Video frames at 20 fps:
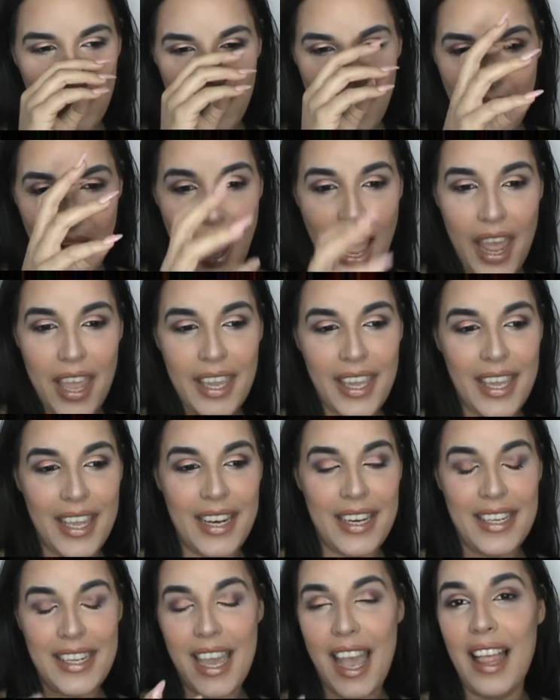I
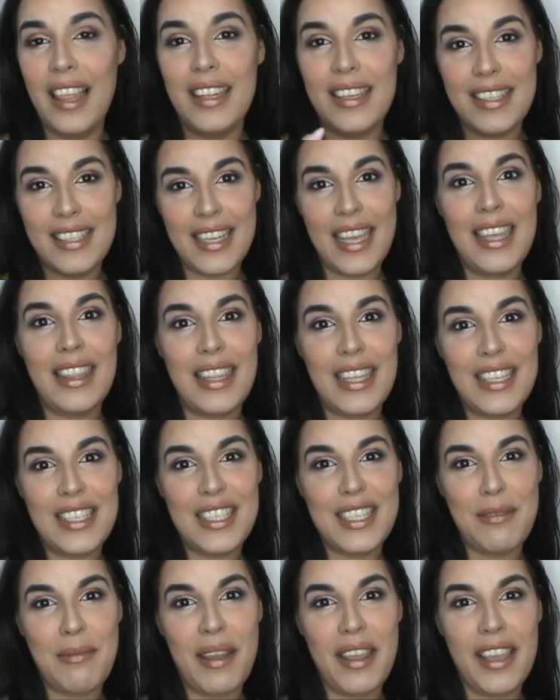can yell and say
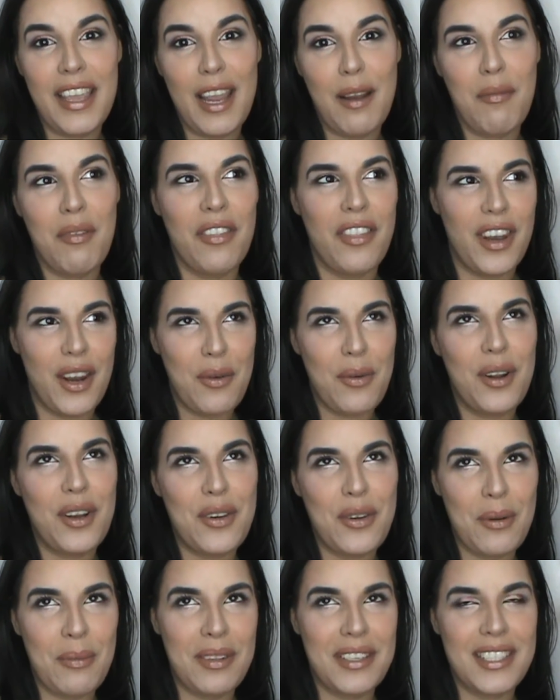things to my camera that I
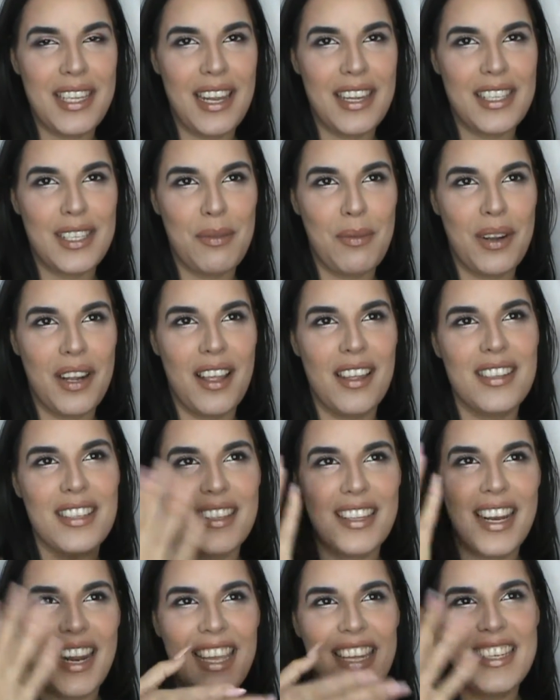wouldn't normally say to someone else,
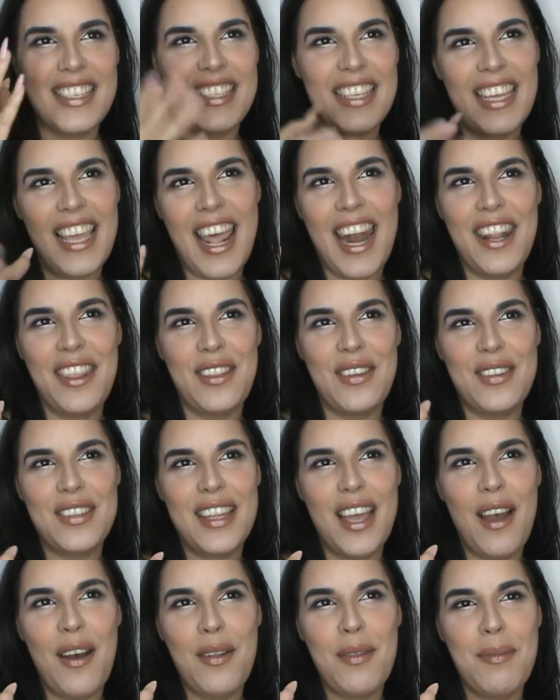and then I can just edit those
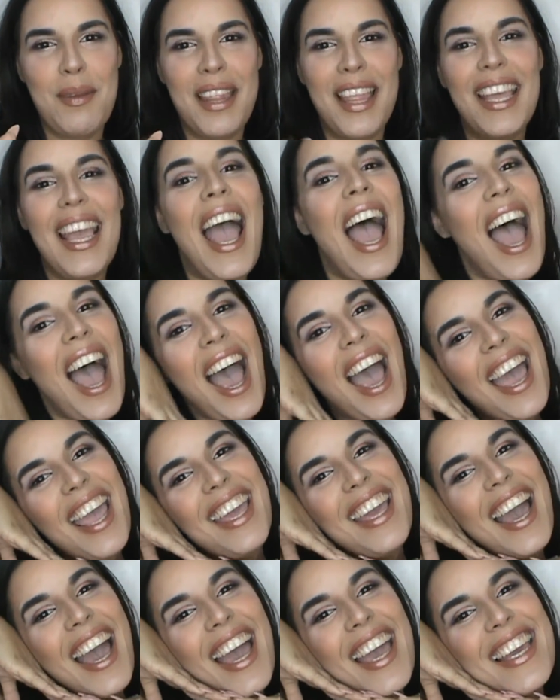out and be like,
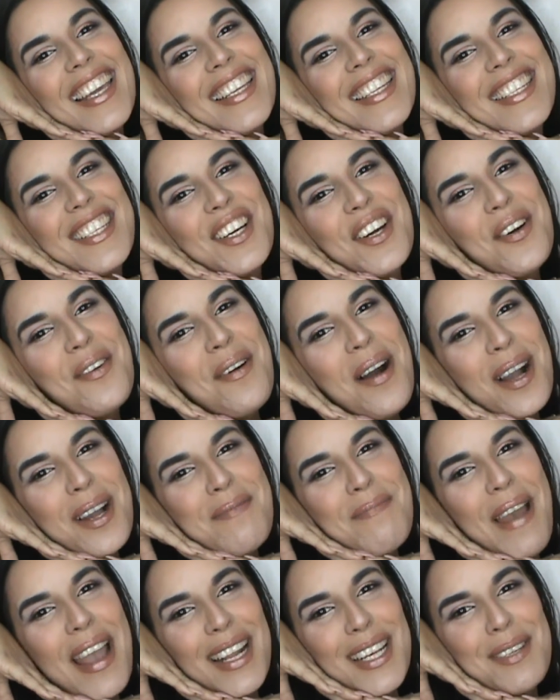hi guys,
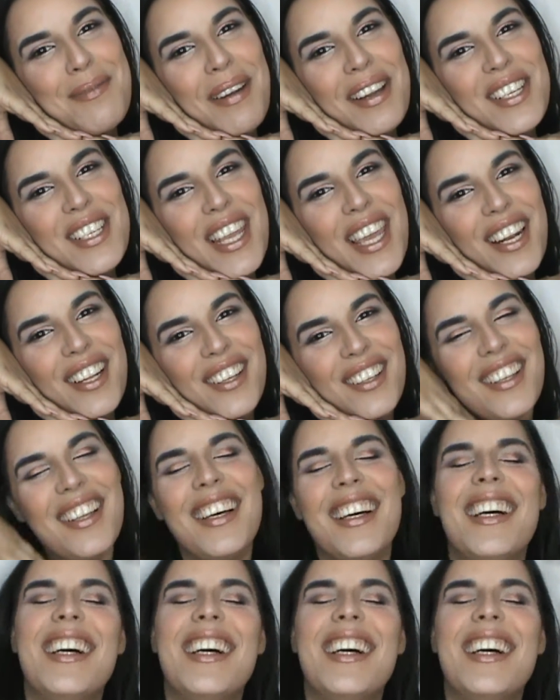welcome back to my channel.